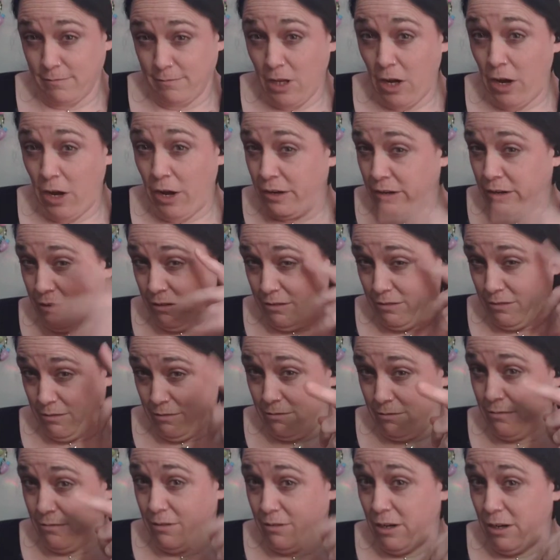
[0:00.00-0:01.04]
Are you
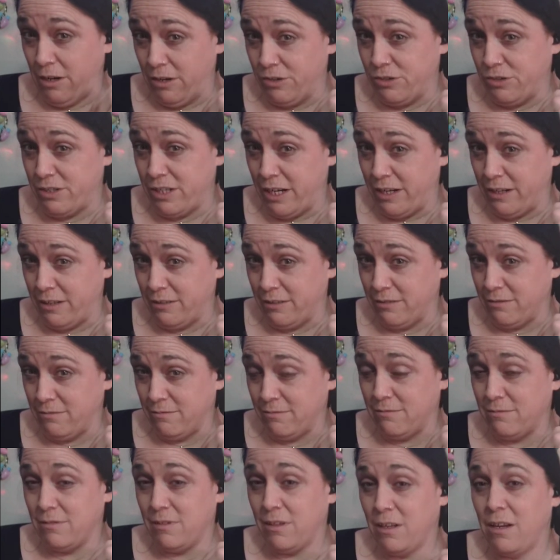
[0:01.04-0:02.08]
understanding?
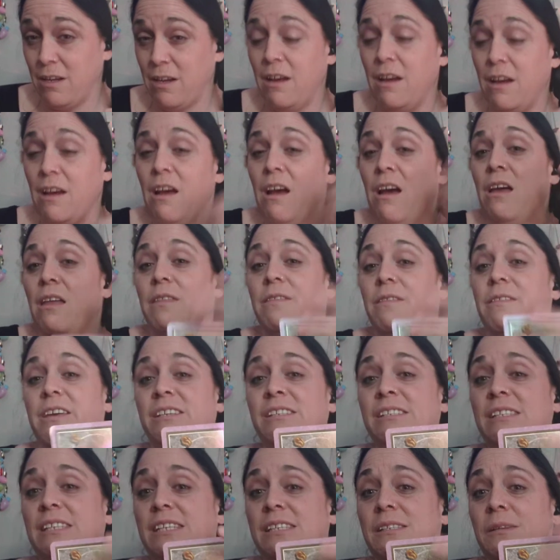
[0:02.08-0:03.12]

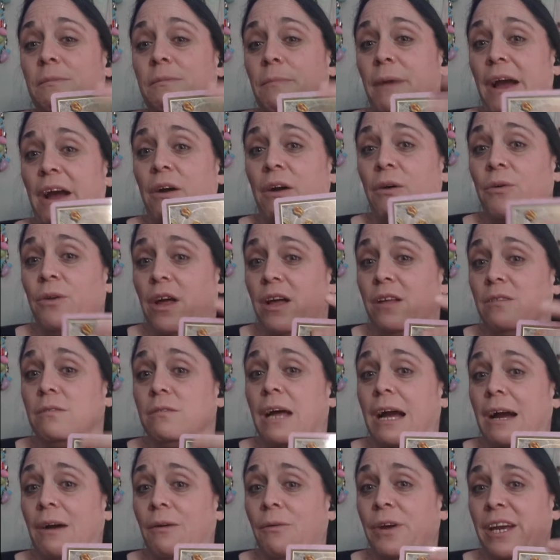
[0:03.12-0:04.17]
This is about
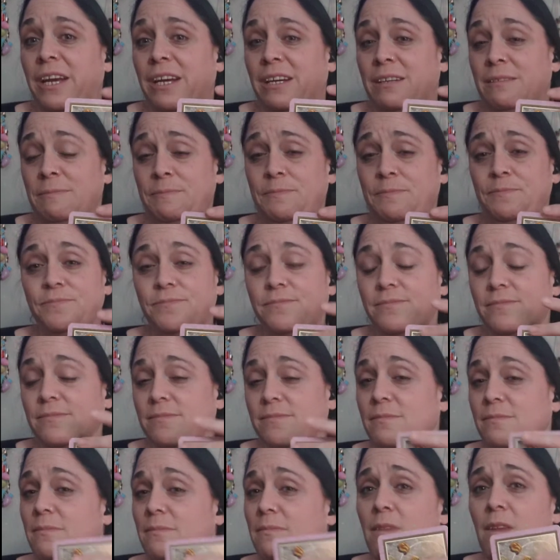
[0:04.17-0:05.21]
allowing
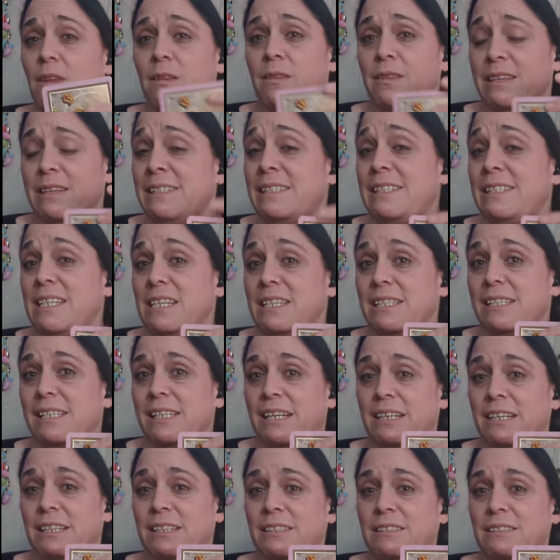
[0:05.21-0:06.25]
the
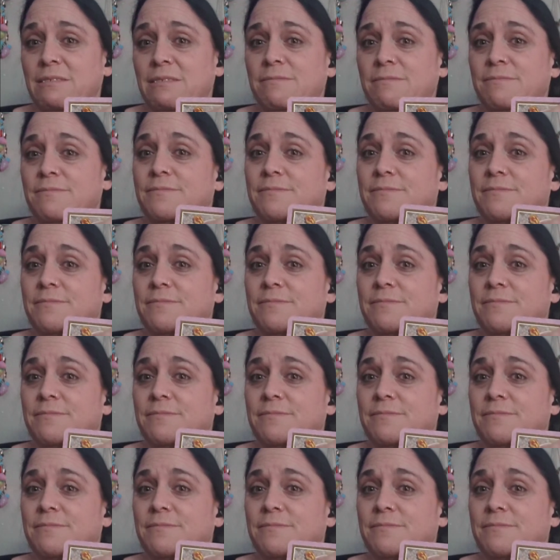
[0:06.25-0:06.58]
season